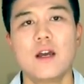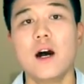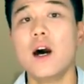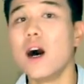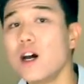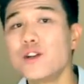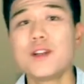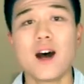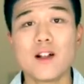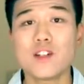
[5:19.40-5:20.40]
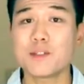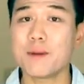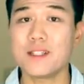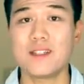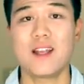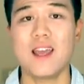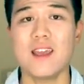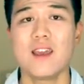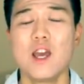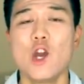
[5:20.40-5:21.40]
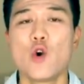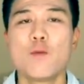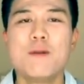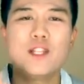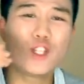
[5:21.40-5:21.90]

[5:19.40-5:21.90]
$100 spent today will be